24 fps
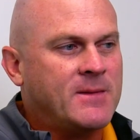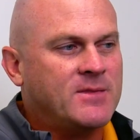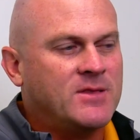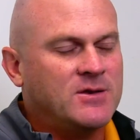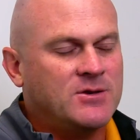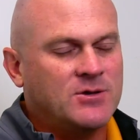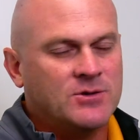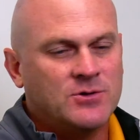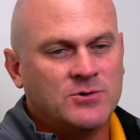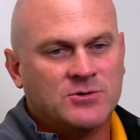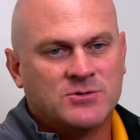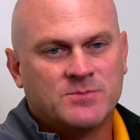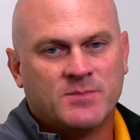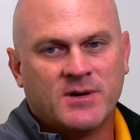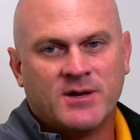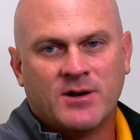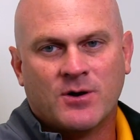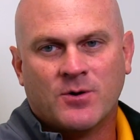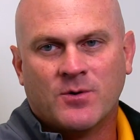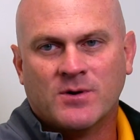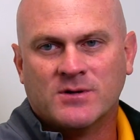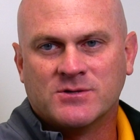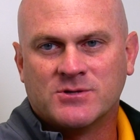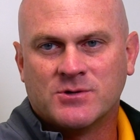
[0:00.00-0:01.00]
Then you lose Ben
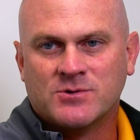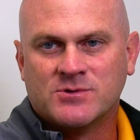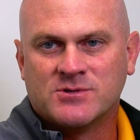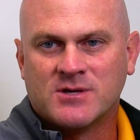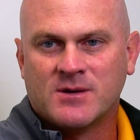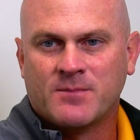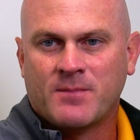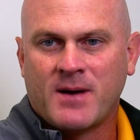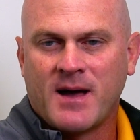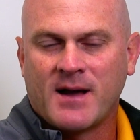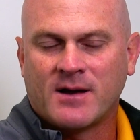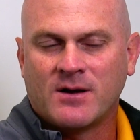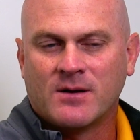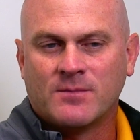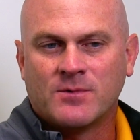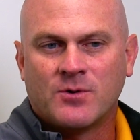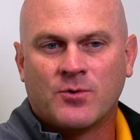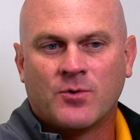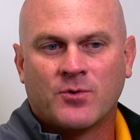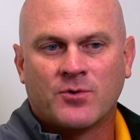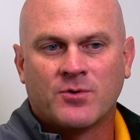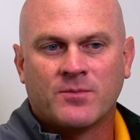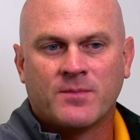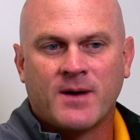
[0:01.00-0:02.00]
Owens, who's a backup
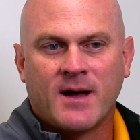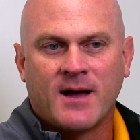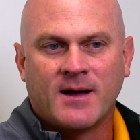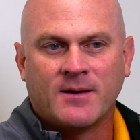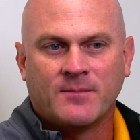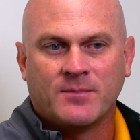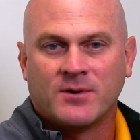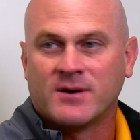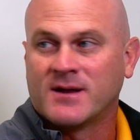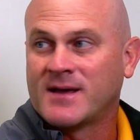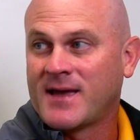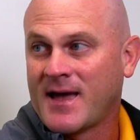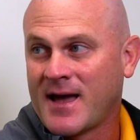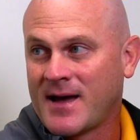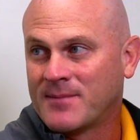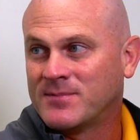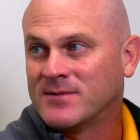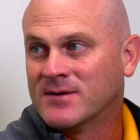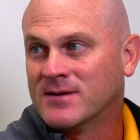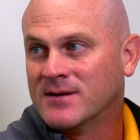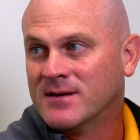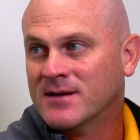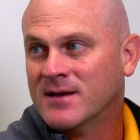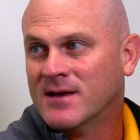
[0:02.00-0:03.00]
quarterback but a
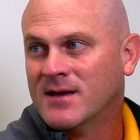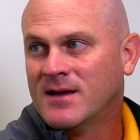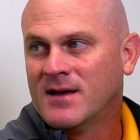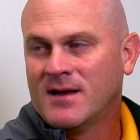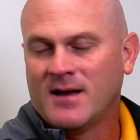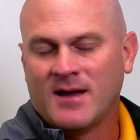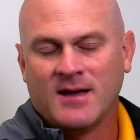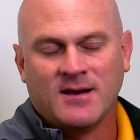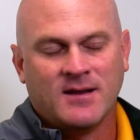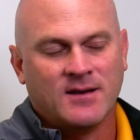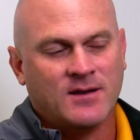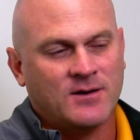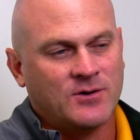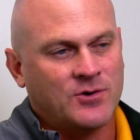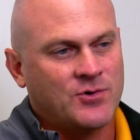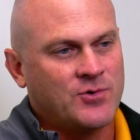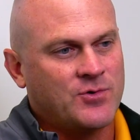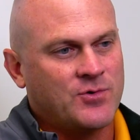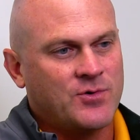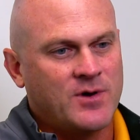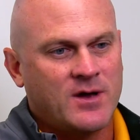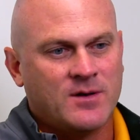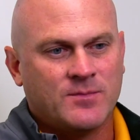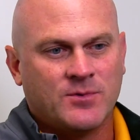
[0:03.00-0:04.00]
captain and an
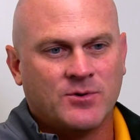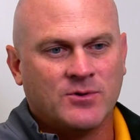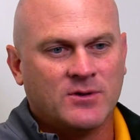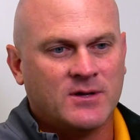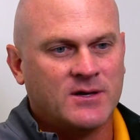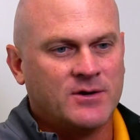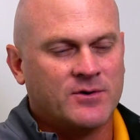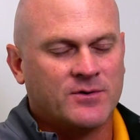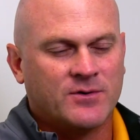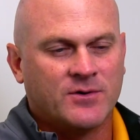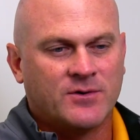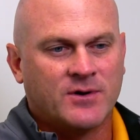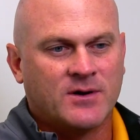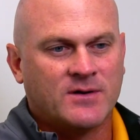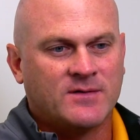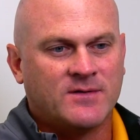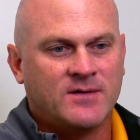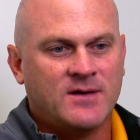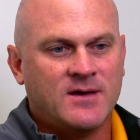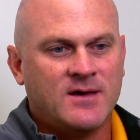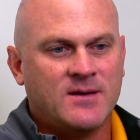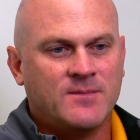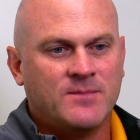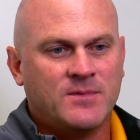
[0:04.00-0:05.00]
incredible leader on our
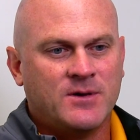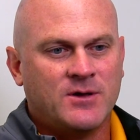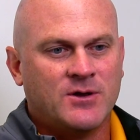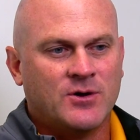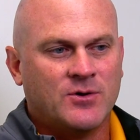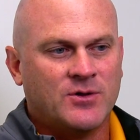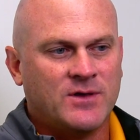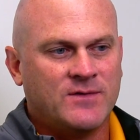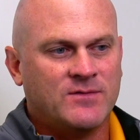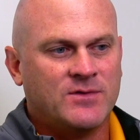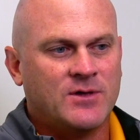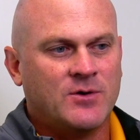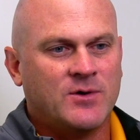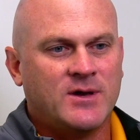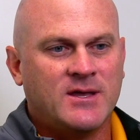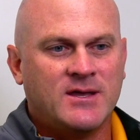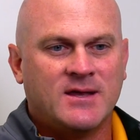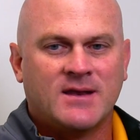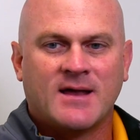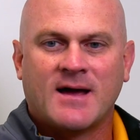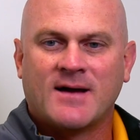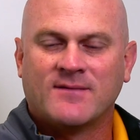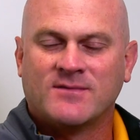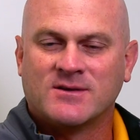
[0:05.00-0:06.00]
team. You know, even though he
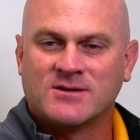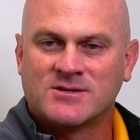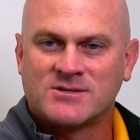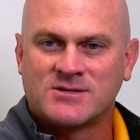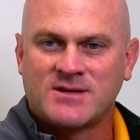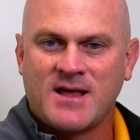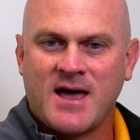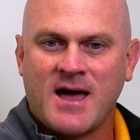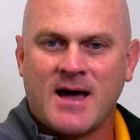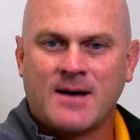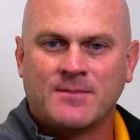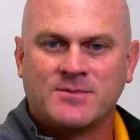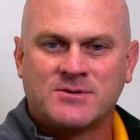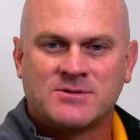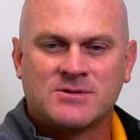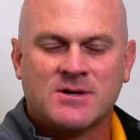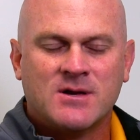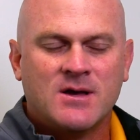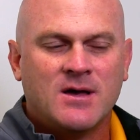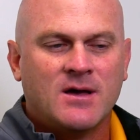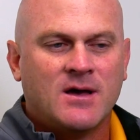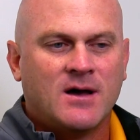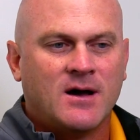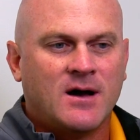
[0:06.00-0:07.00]
didn't have the snaps,
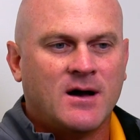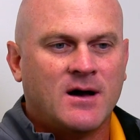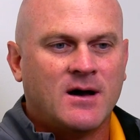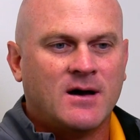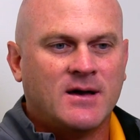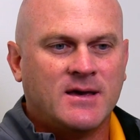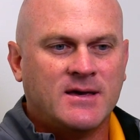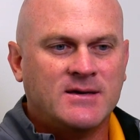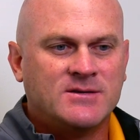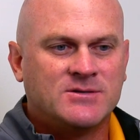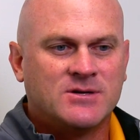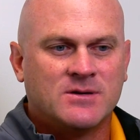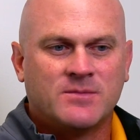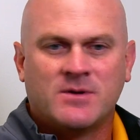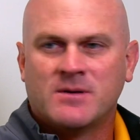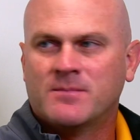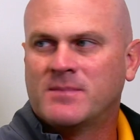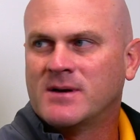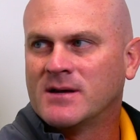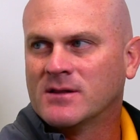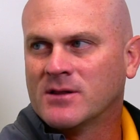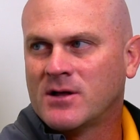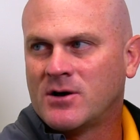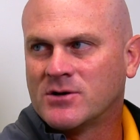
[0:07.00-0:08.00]
he's going to be a
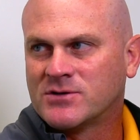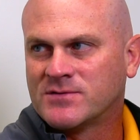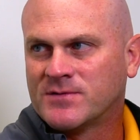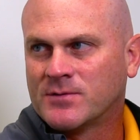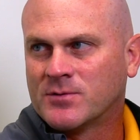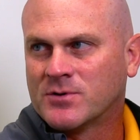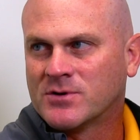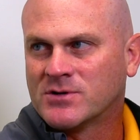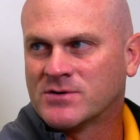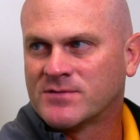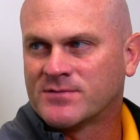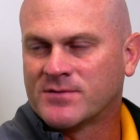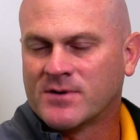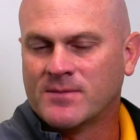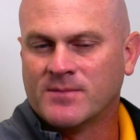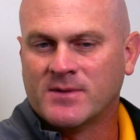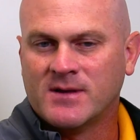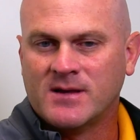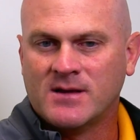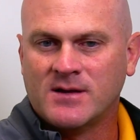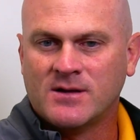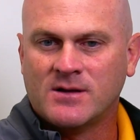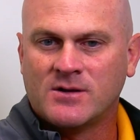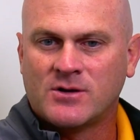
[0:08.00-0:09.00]
big loss for us from
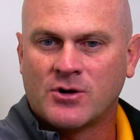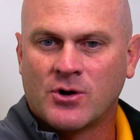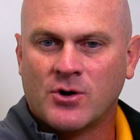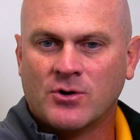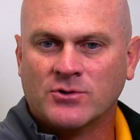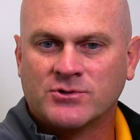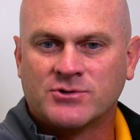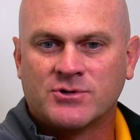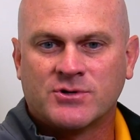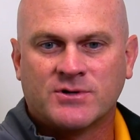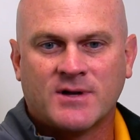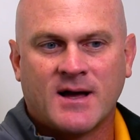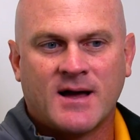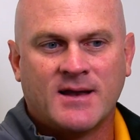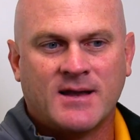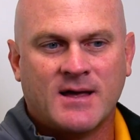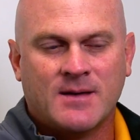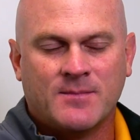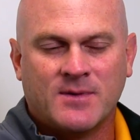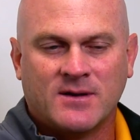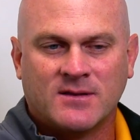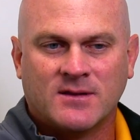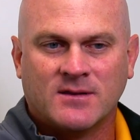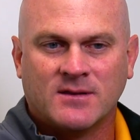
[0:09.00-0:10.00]
the culture
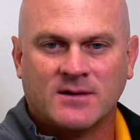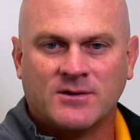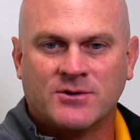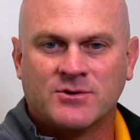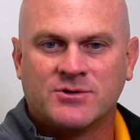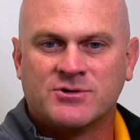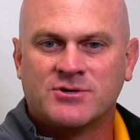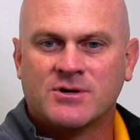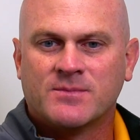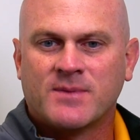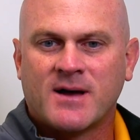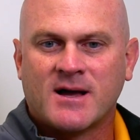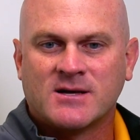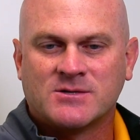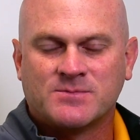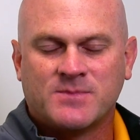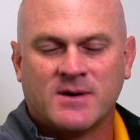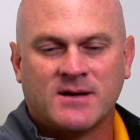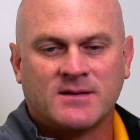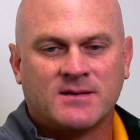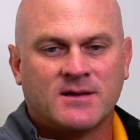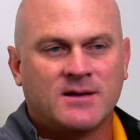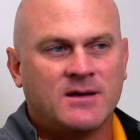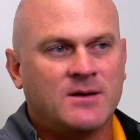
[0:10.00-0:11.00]
dynamic, the leadership
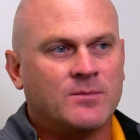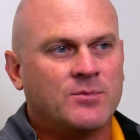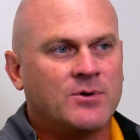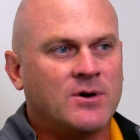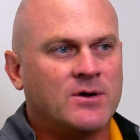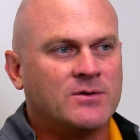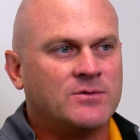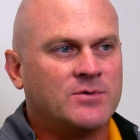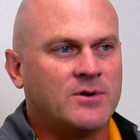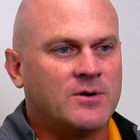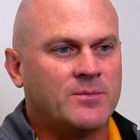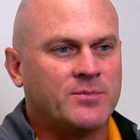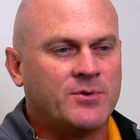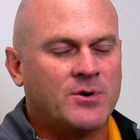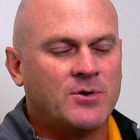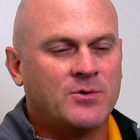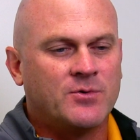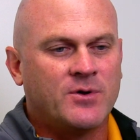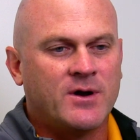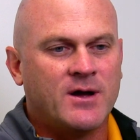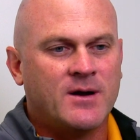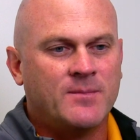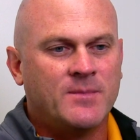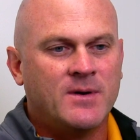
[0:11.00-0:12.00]
aspect that he brought to our
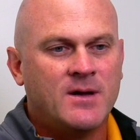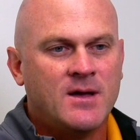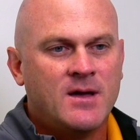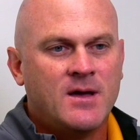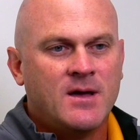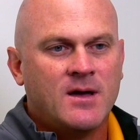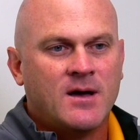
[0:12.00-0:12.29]
program.